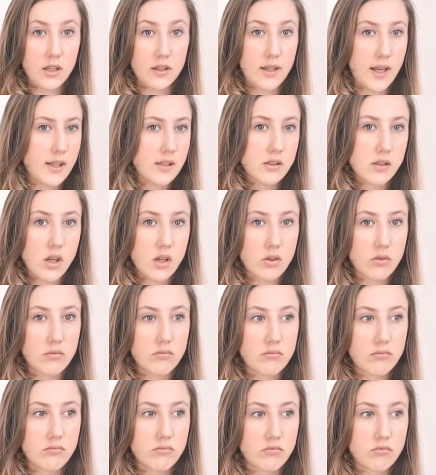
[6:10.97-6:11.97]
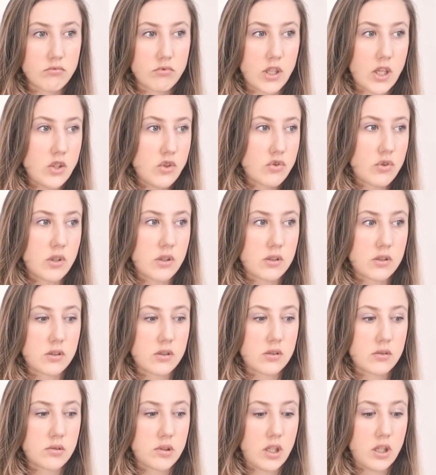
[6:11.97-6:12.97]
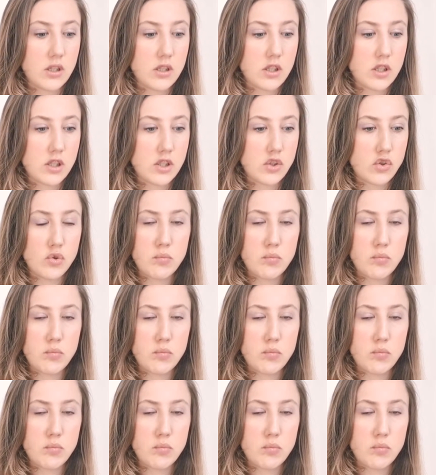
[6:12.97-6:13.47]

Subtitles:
That's not dangerous. Because